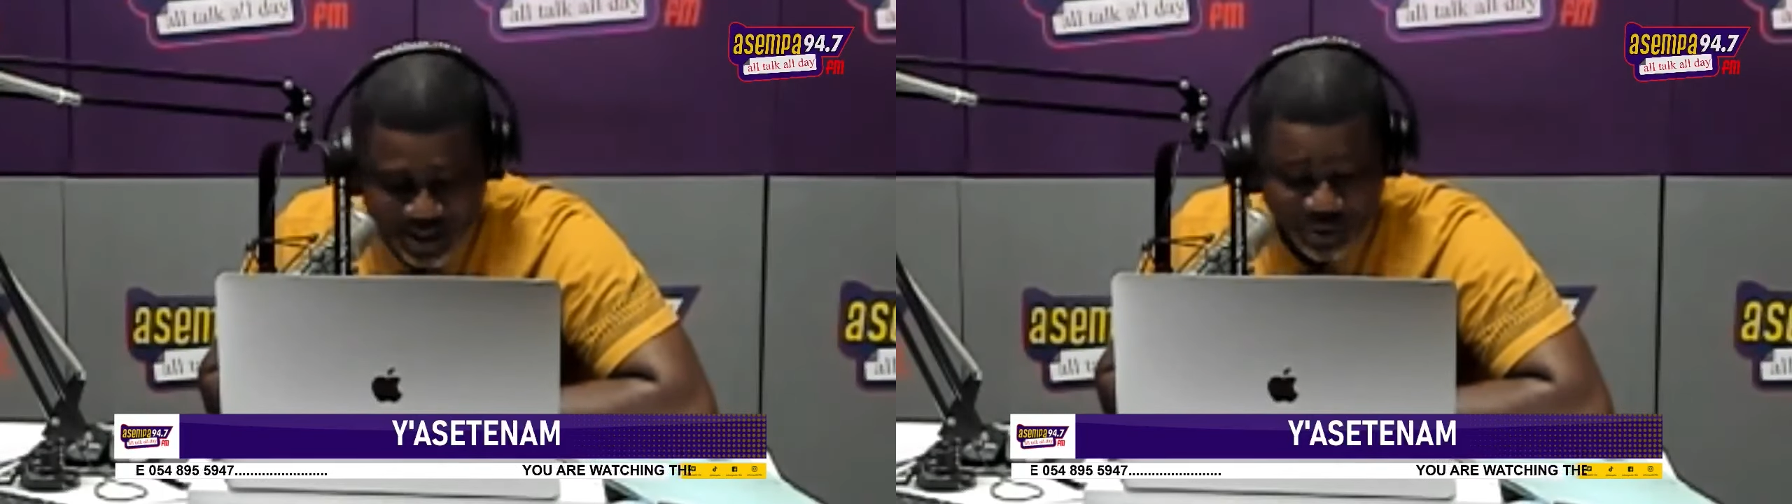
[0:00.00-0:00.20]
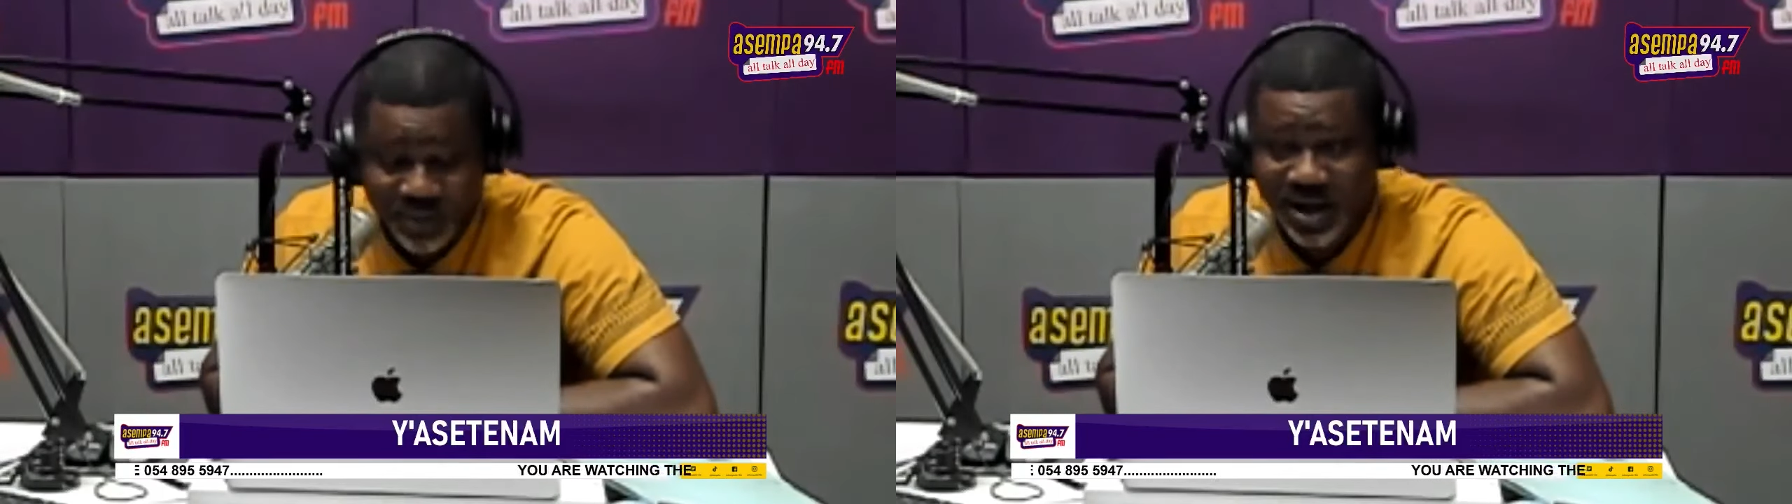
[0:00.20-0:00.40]

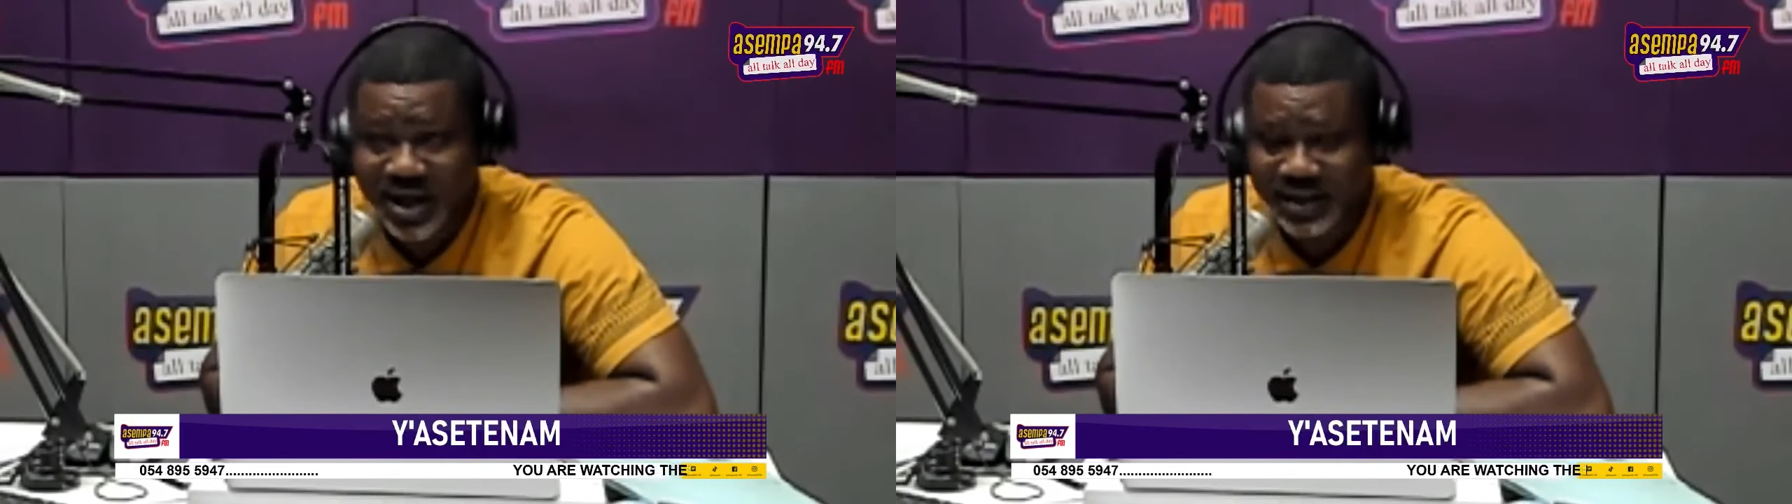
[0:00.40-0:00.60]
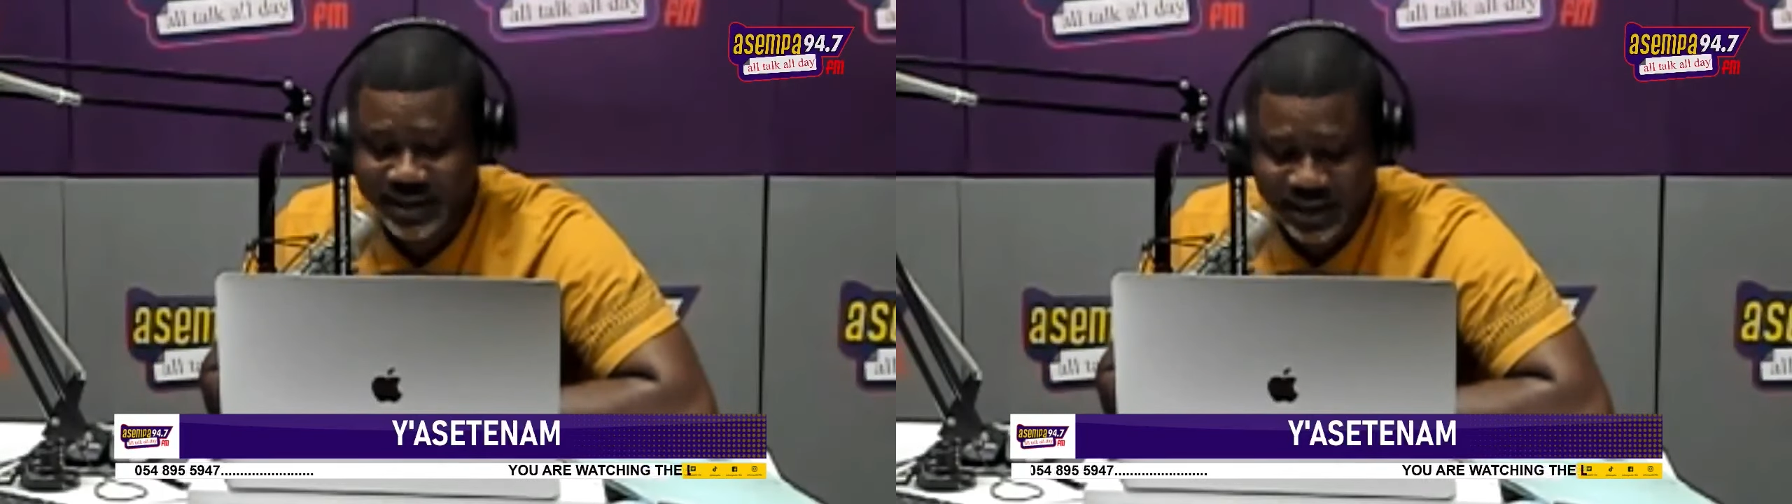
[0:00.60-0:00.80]

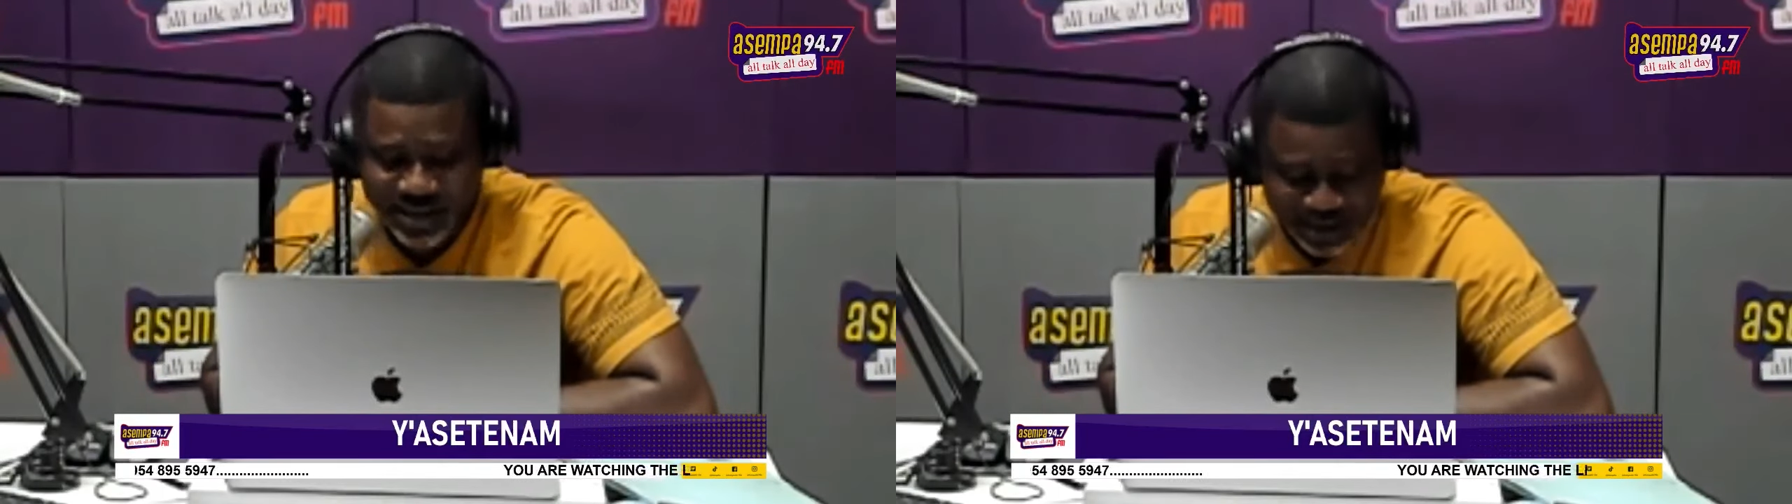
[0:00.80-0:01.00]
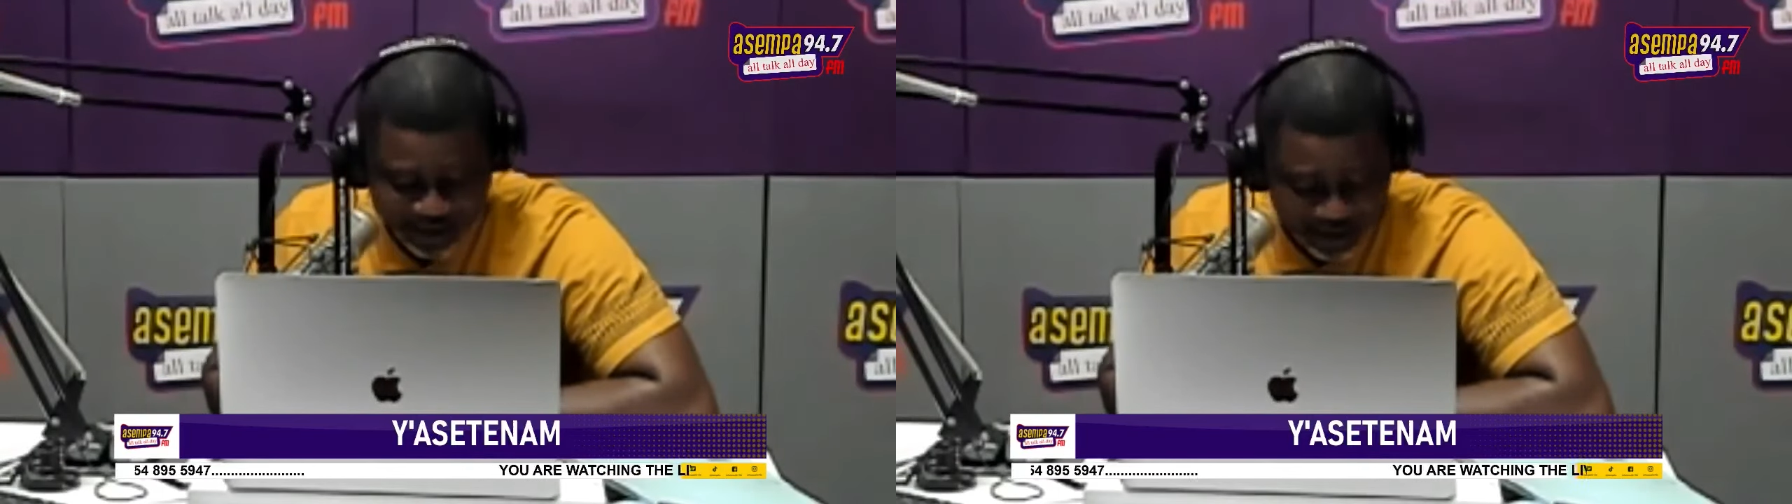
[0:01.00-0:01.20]
Mama
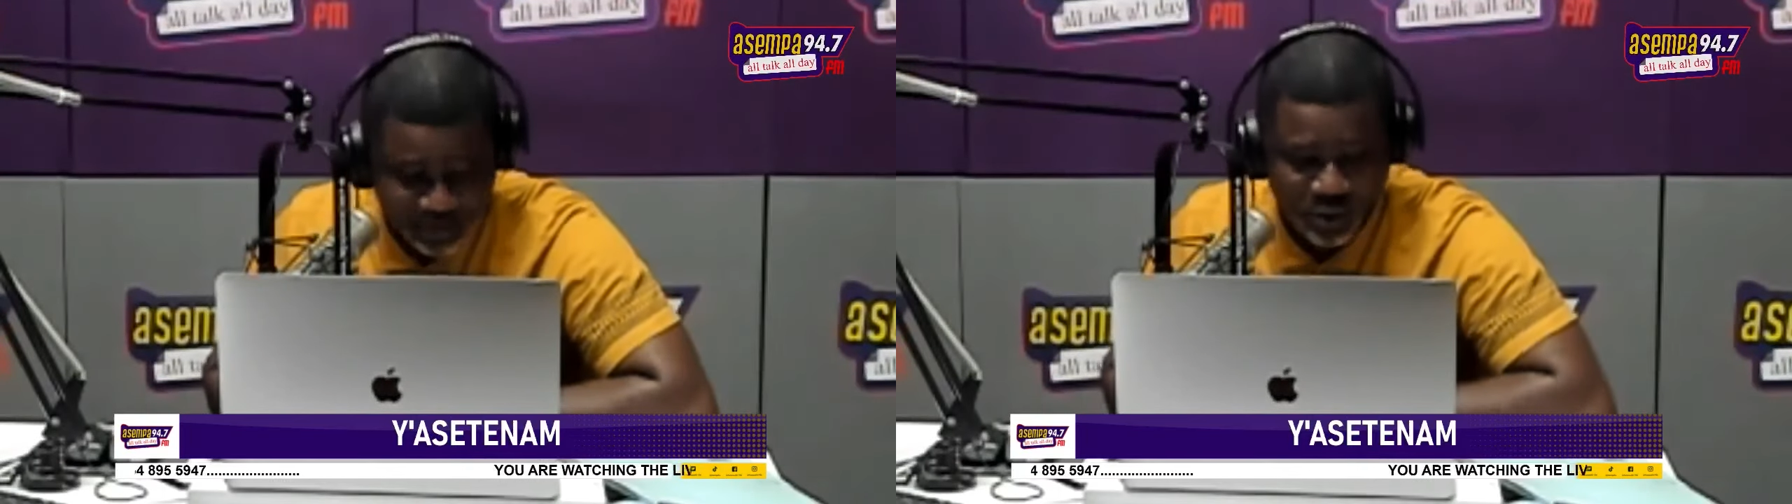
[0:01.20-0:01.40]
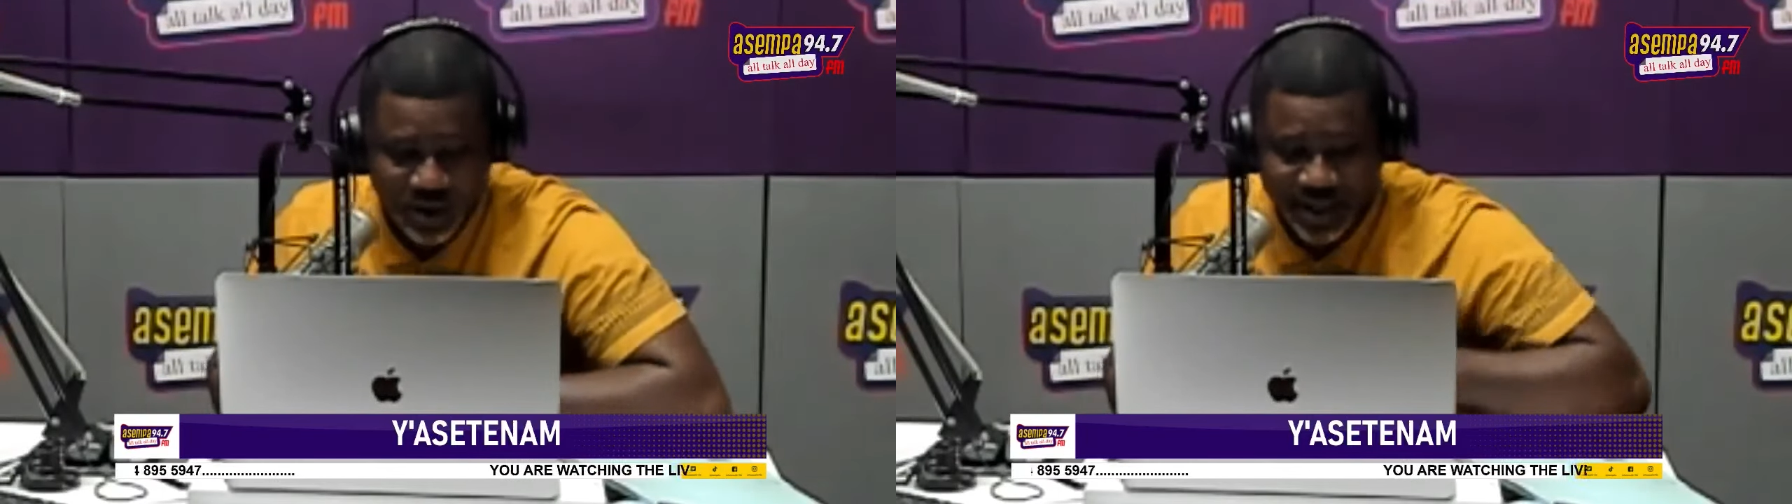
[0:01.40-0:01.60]
technicians
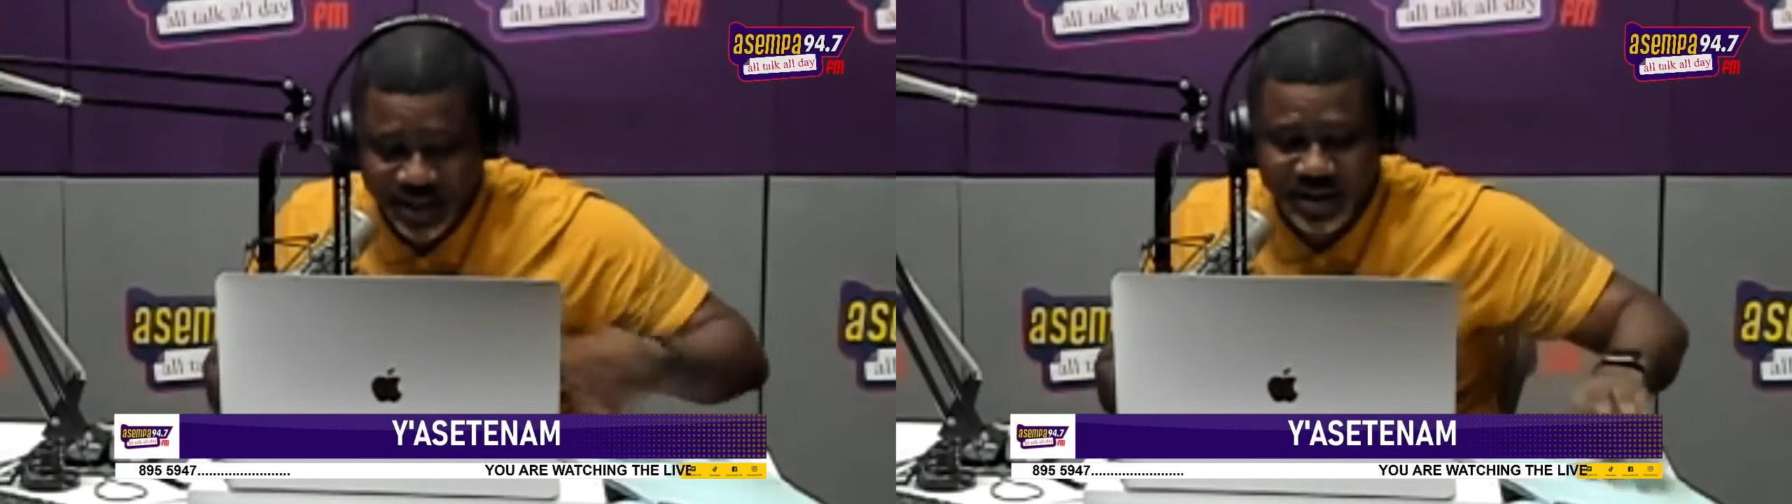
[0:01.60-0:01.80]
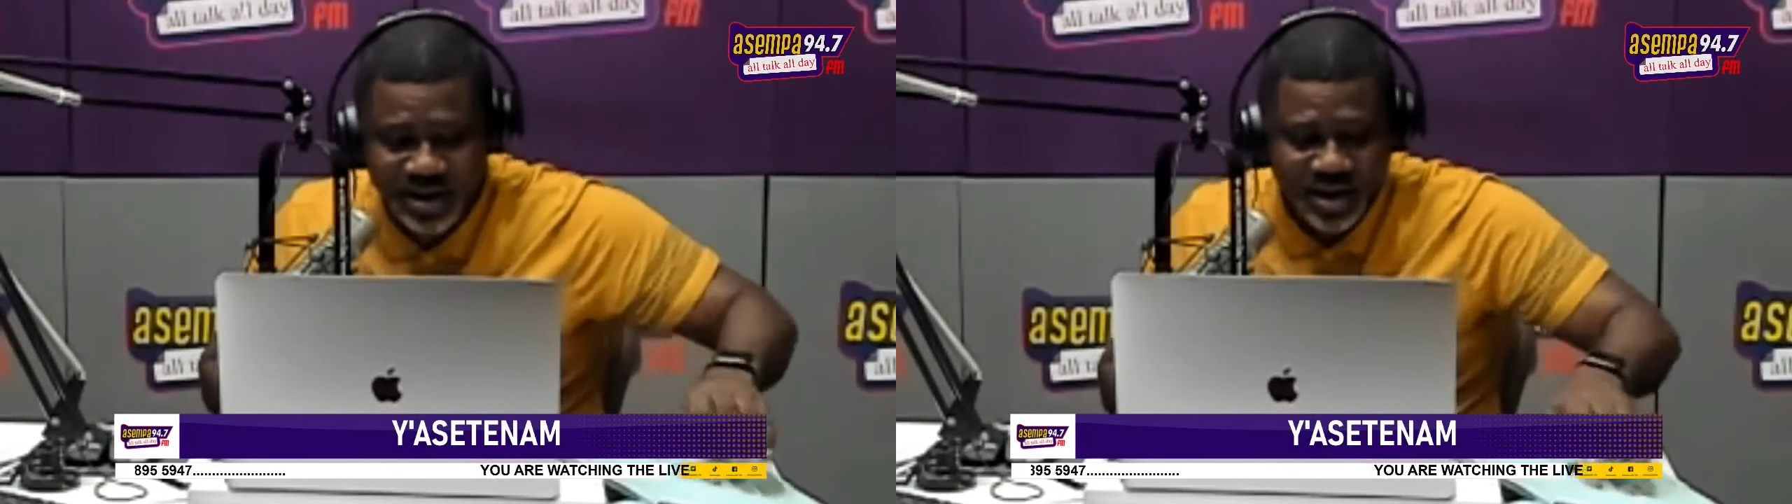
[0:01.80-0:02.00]
number working